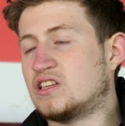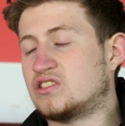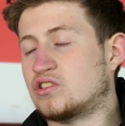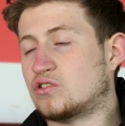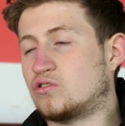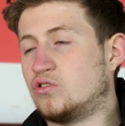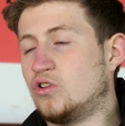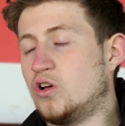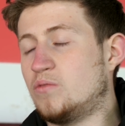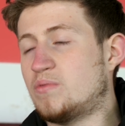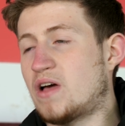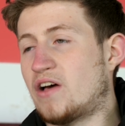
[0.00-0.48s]
as a
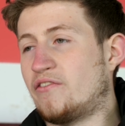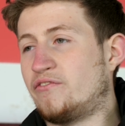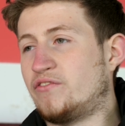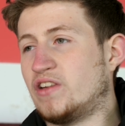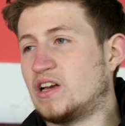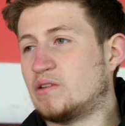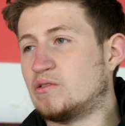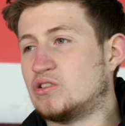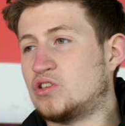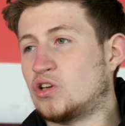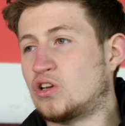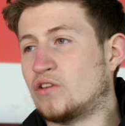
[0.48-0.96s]
club, I
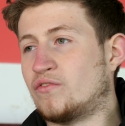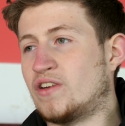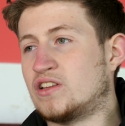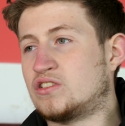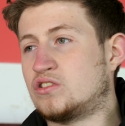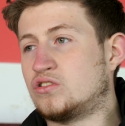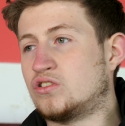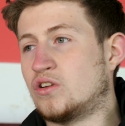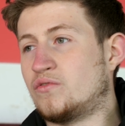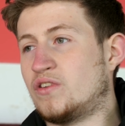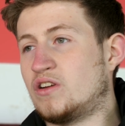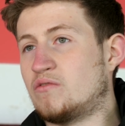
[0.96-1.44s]
think we took
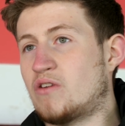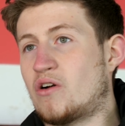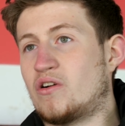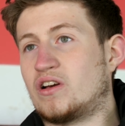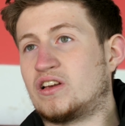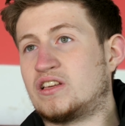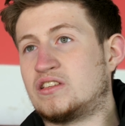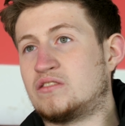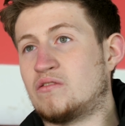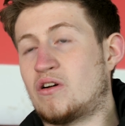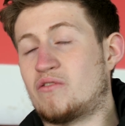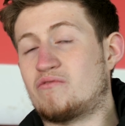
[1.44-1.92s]
advantage of it while
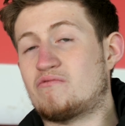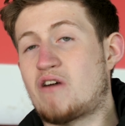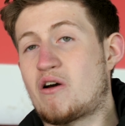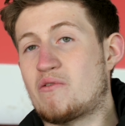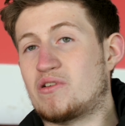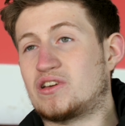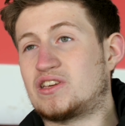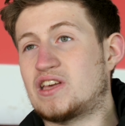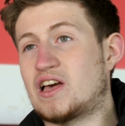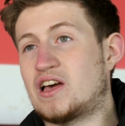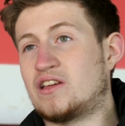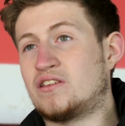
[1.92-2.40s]

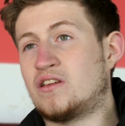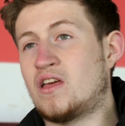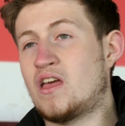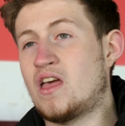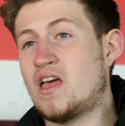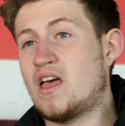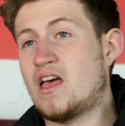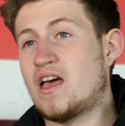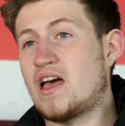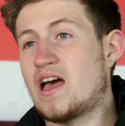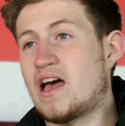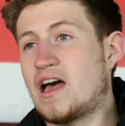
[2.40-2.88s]
we can.
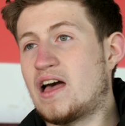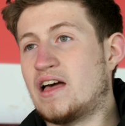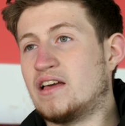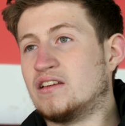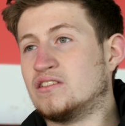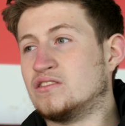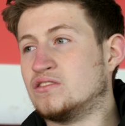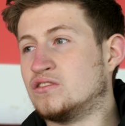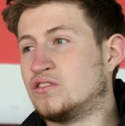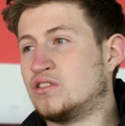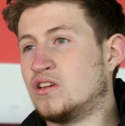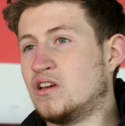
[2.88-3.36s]

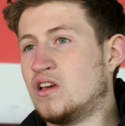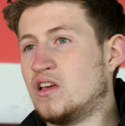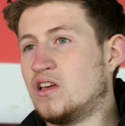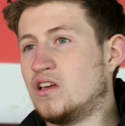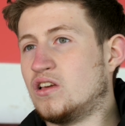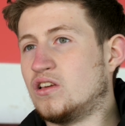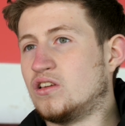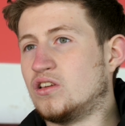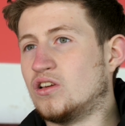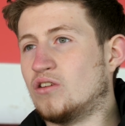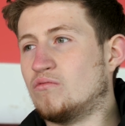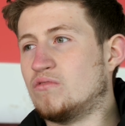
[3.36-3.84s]
And
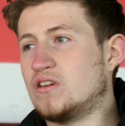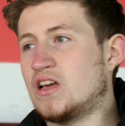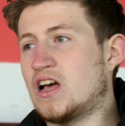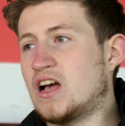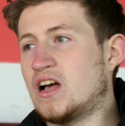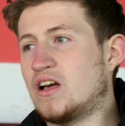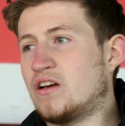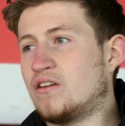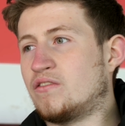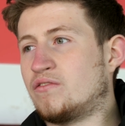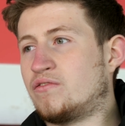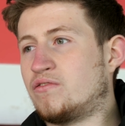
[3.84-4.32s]
we
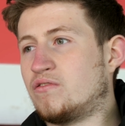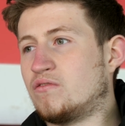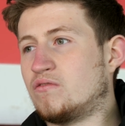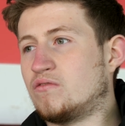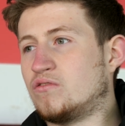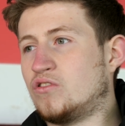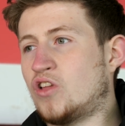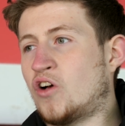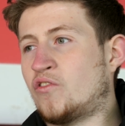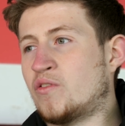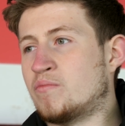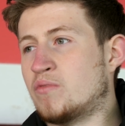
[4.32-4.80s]
have
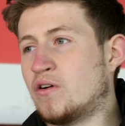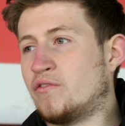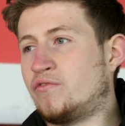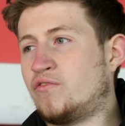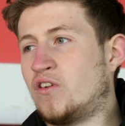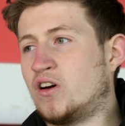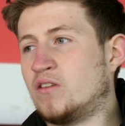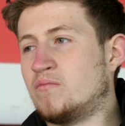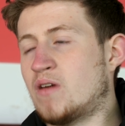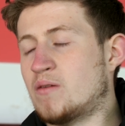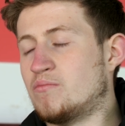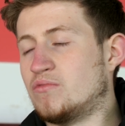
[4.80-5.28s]
nothing but
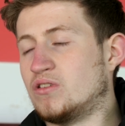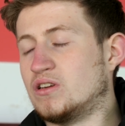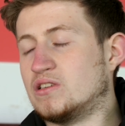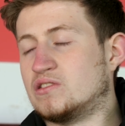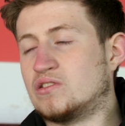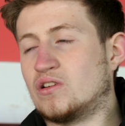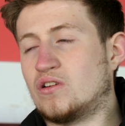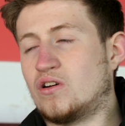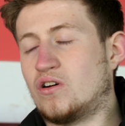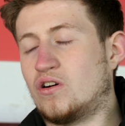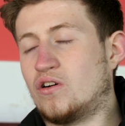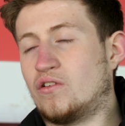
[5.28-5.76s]
fond
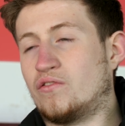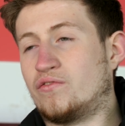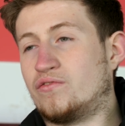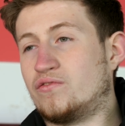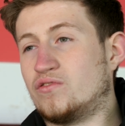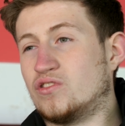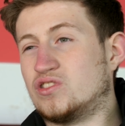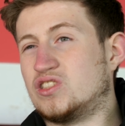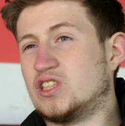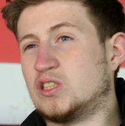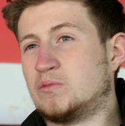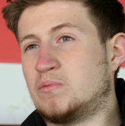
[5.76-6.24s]
memories of
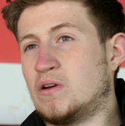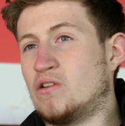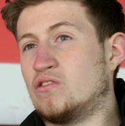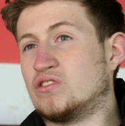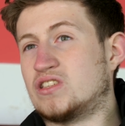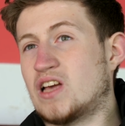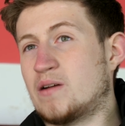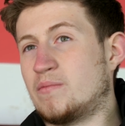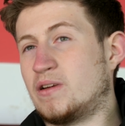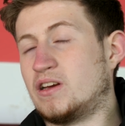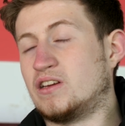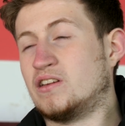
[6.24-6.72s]
this
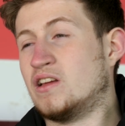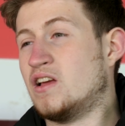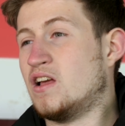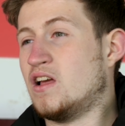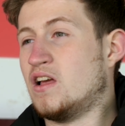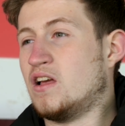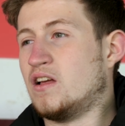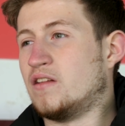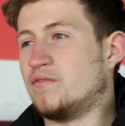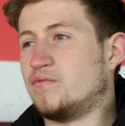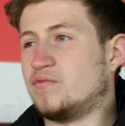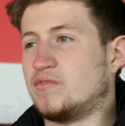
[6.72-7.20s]
experience. I mean,
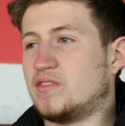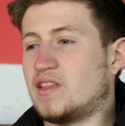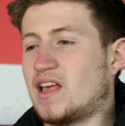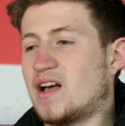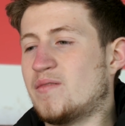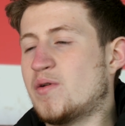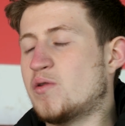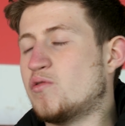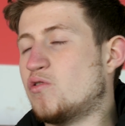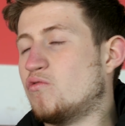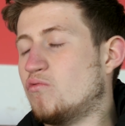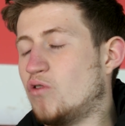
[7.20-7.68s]
I
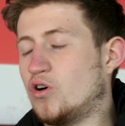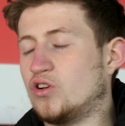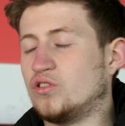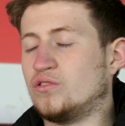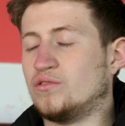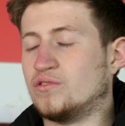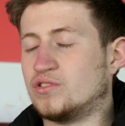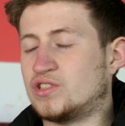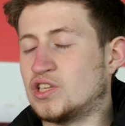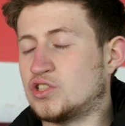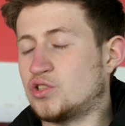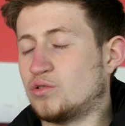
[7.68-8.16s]
remember
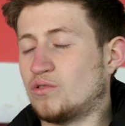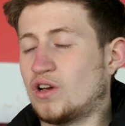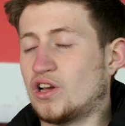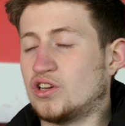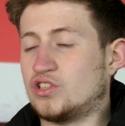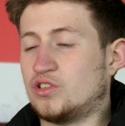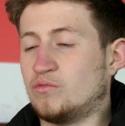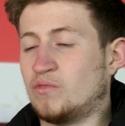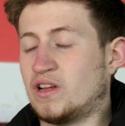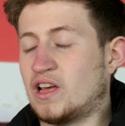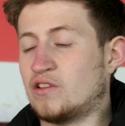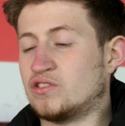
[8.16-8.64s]
one
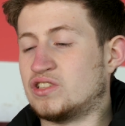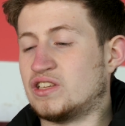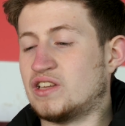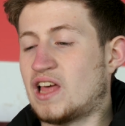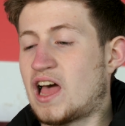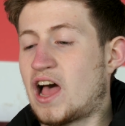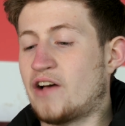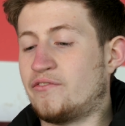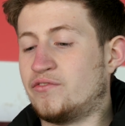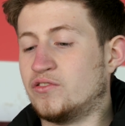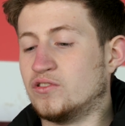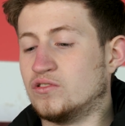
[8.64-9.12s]
situation when I was in
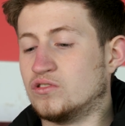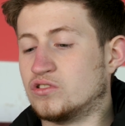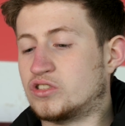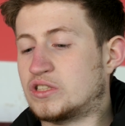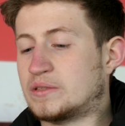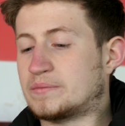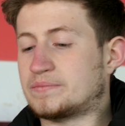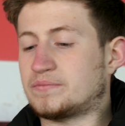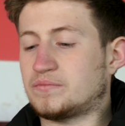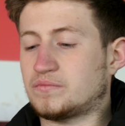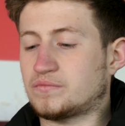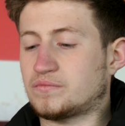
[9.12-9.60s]
Athens.